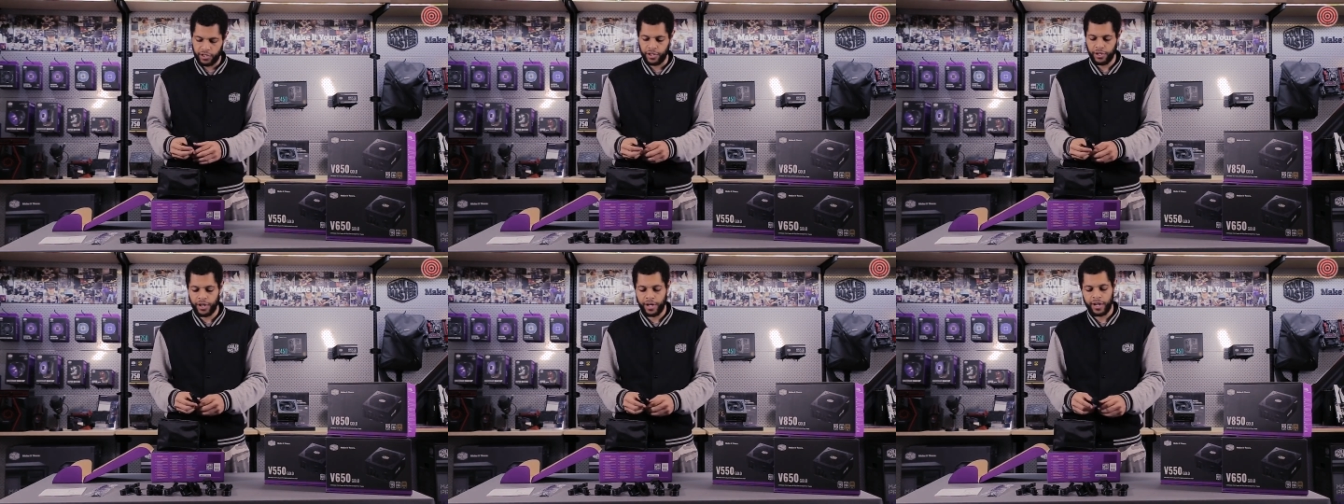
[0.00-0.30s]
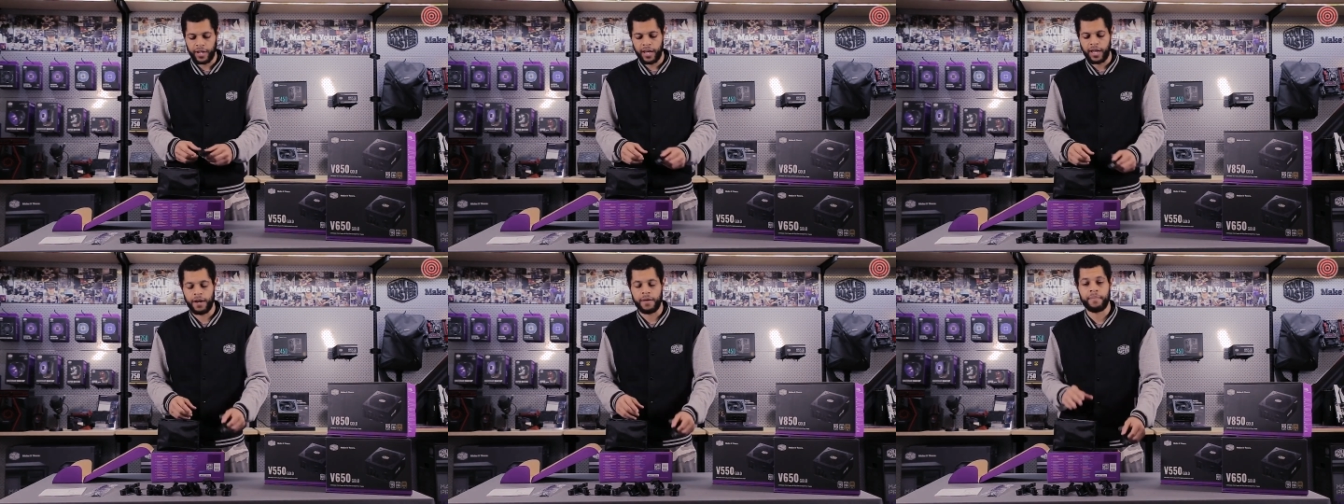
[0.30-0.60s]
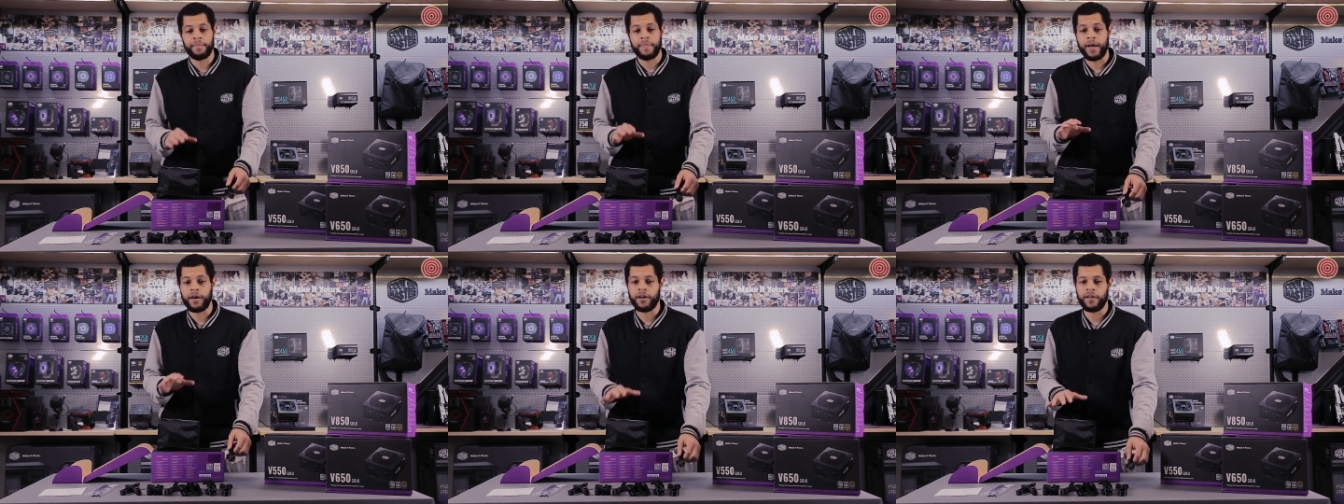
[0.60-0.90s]
so you're going to
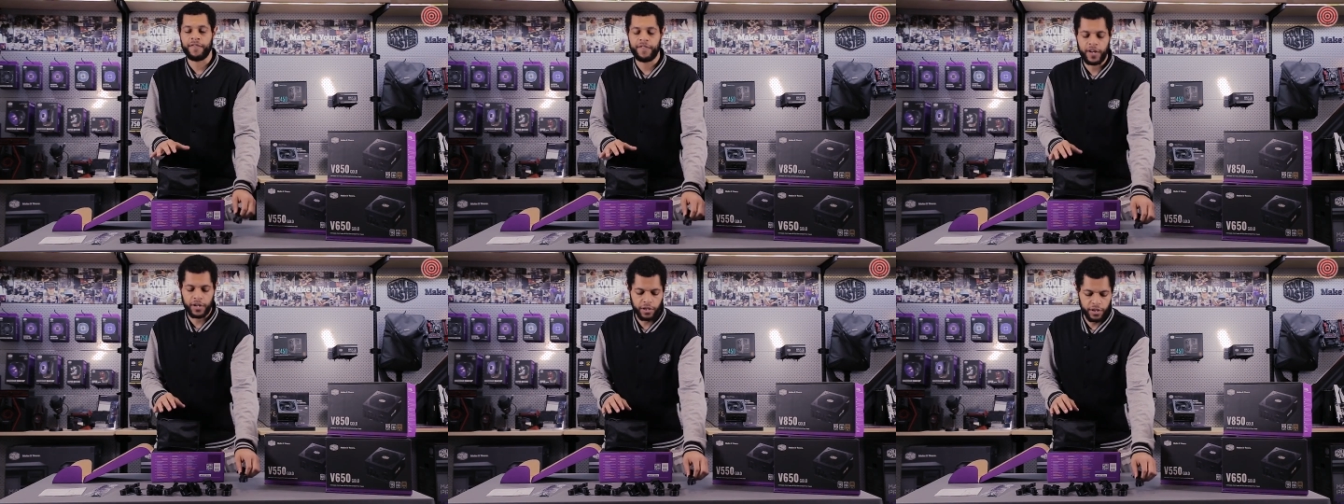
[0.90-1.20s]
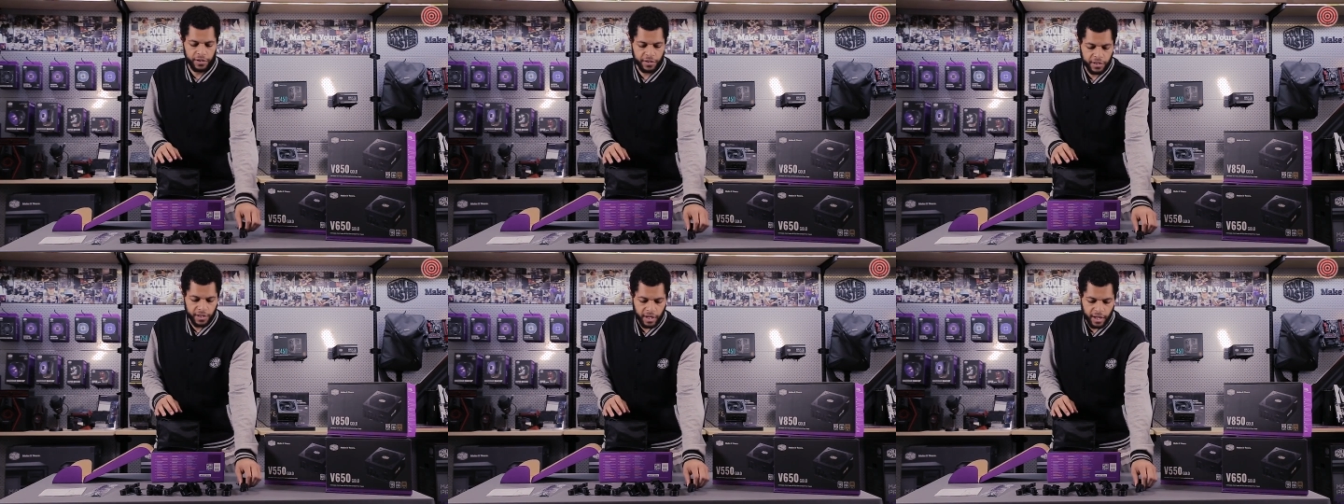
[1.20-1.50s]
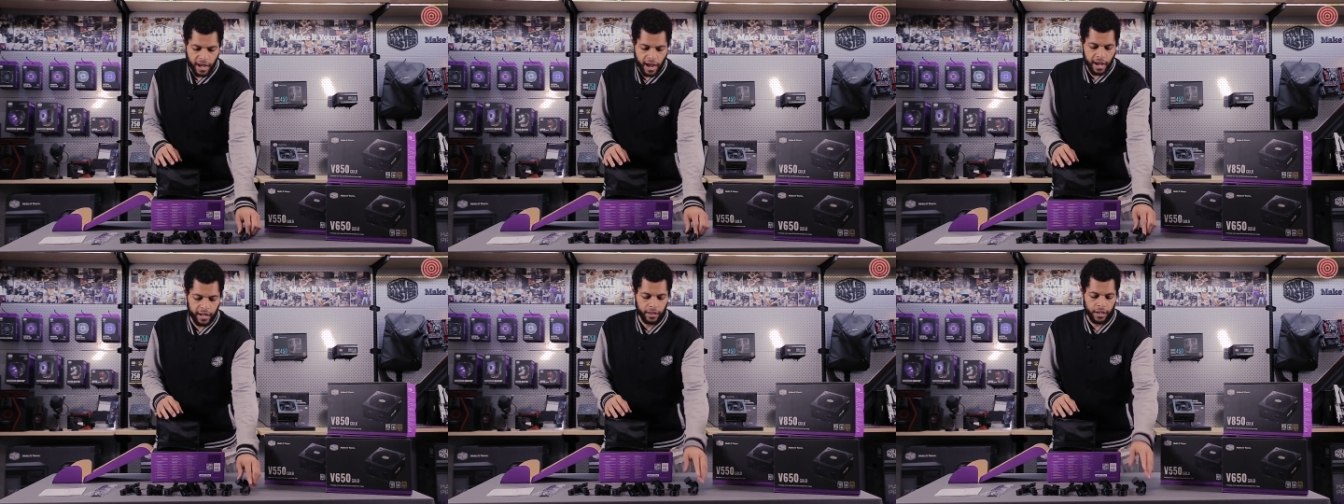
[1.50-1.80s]
get better
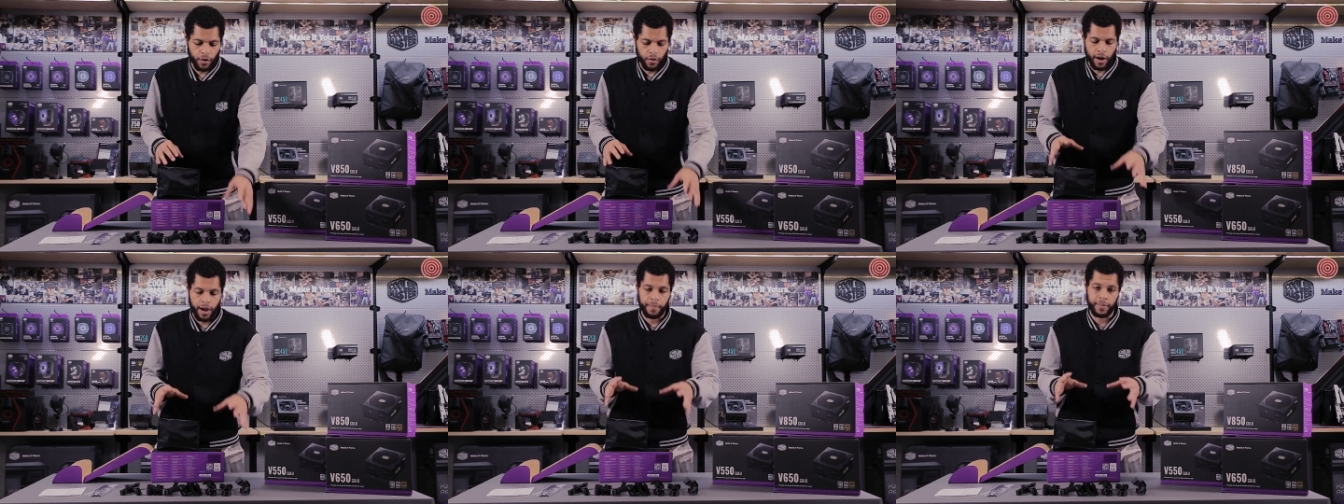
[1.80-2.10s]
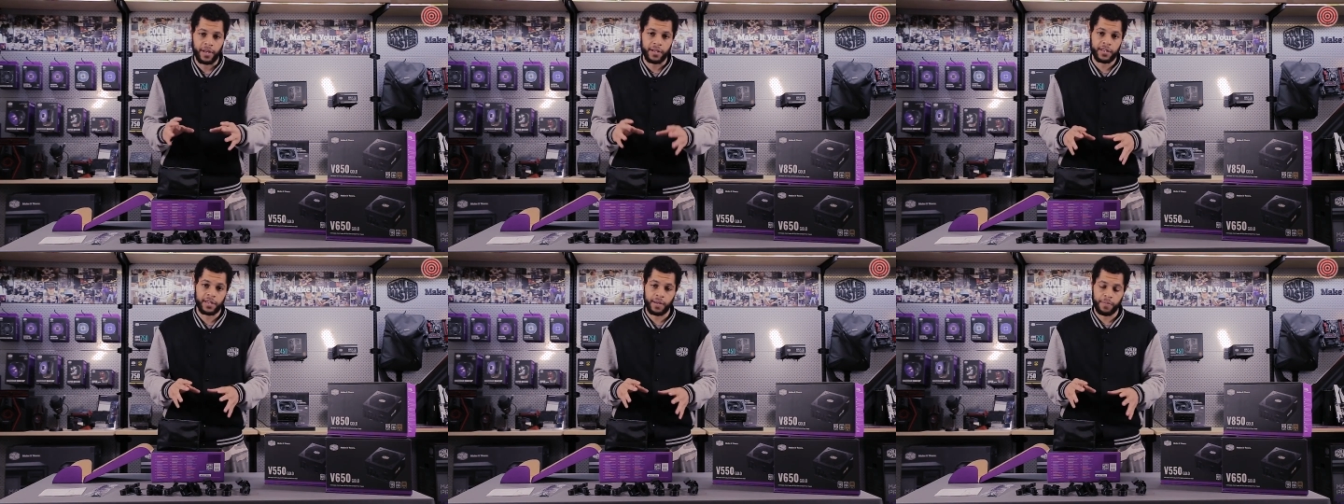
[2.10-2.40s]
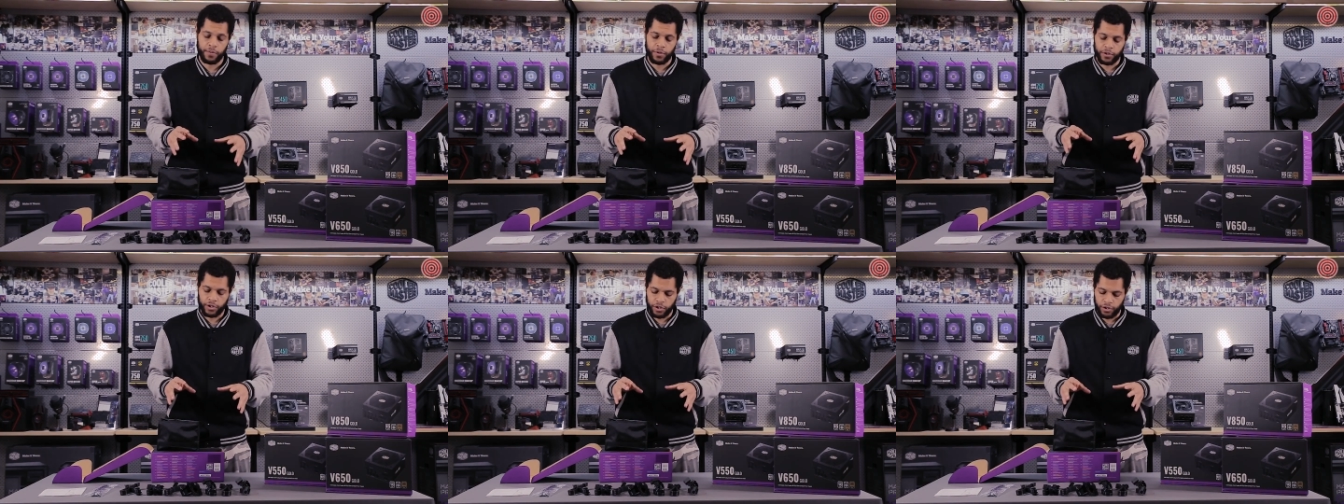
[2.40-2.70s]
efficiency and lower ambient
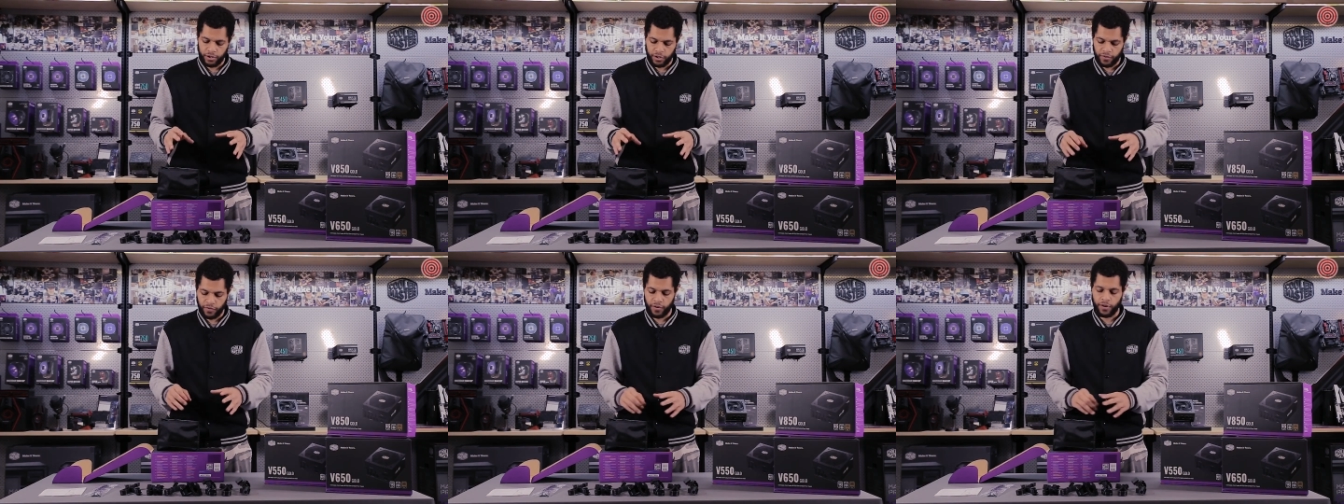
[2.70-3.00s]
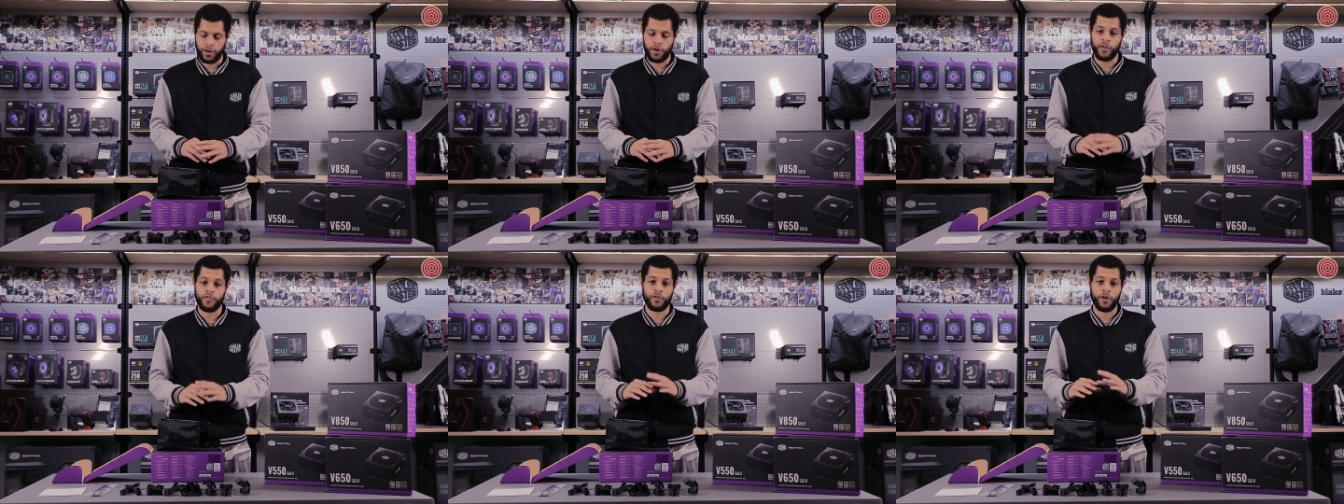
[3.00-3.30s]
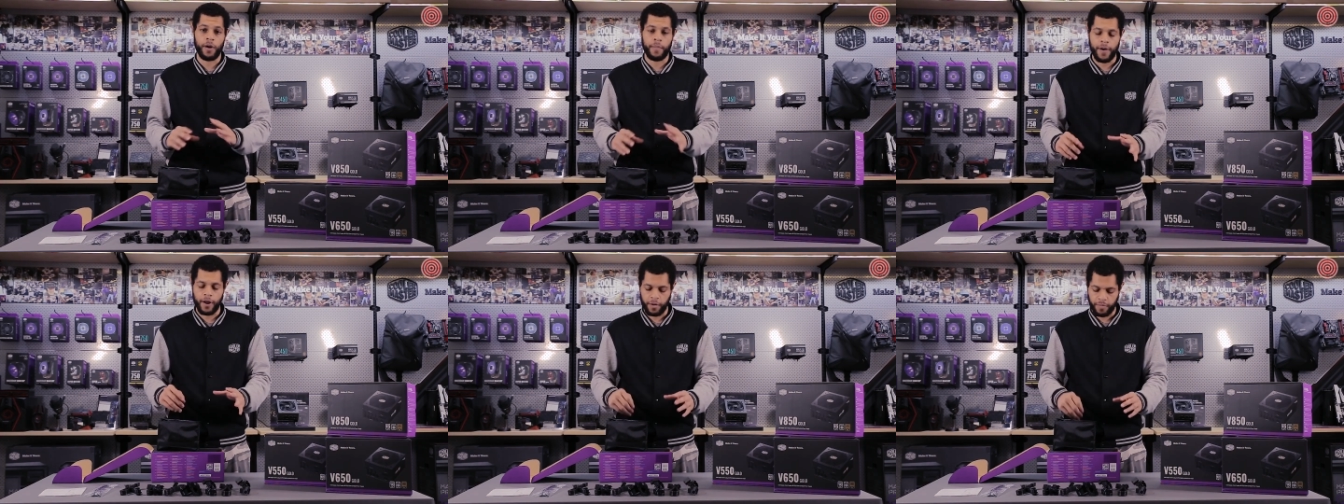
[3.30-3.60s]
temperatures for an
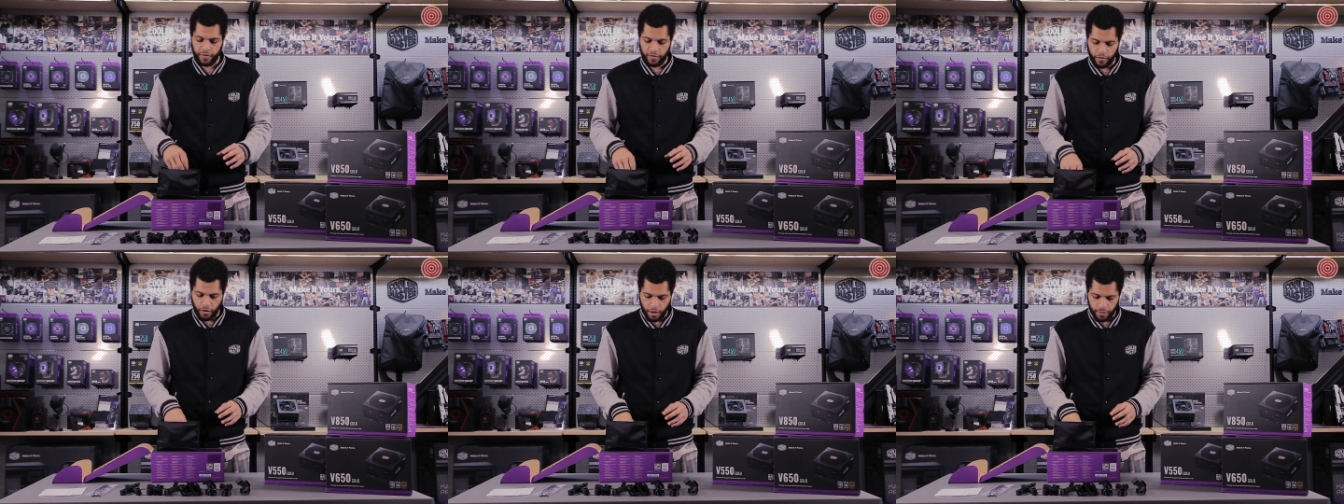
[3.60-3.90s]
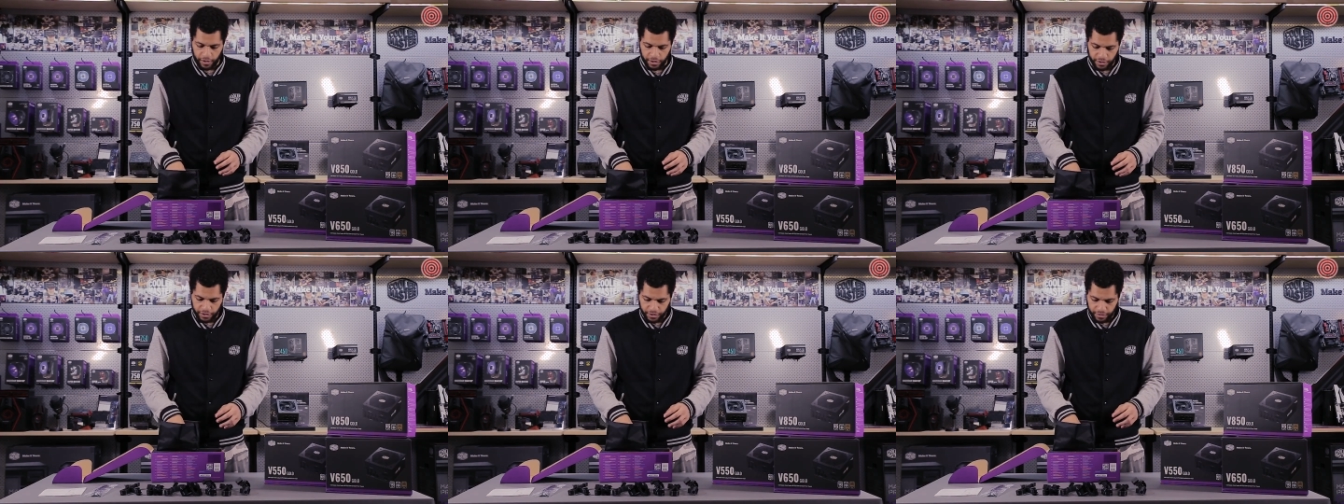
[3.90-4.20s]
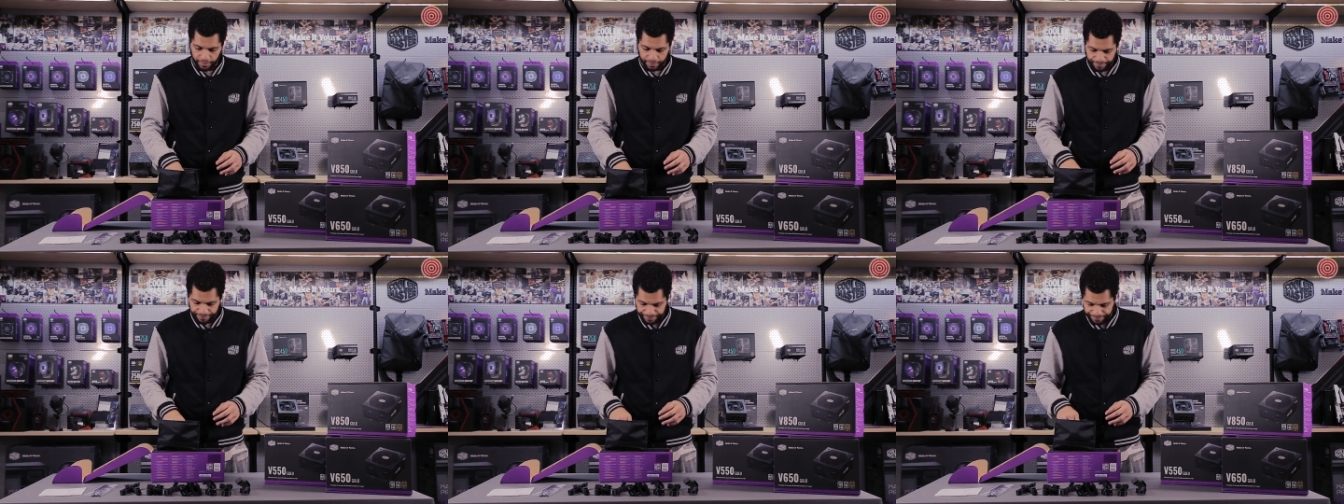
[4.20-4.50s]
overall better performance.